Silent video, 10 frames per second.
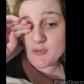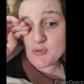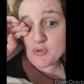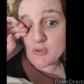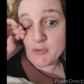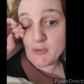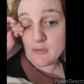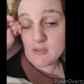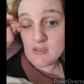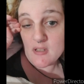
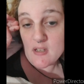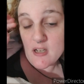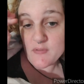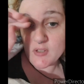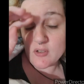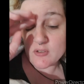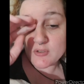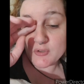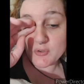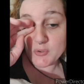outro. I forgot
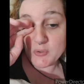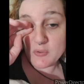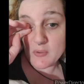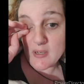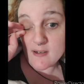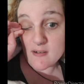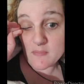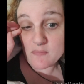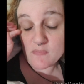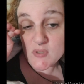to do.
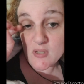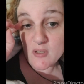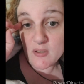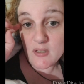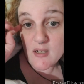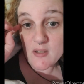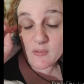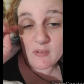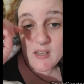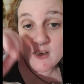Um, so
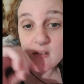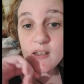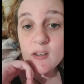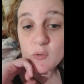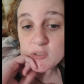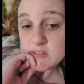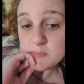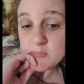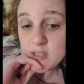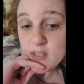yeah, we had a
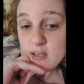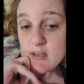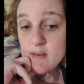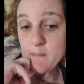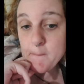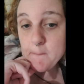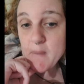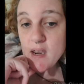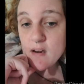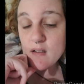awesome
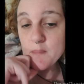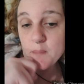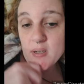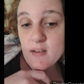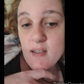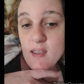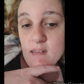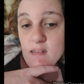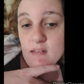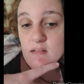meetup
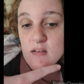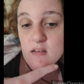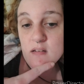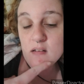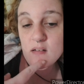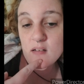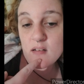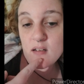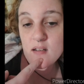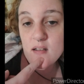and
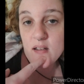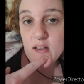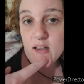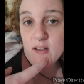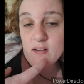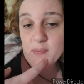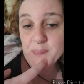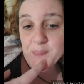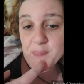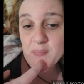
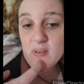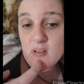um,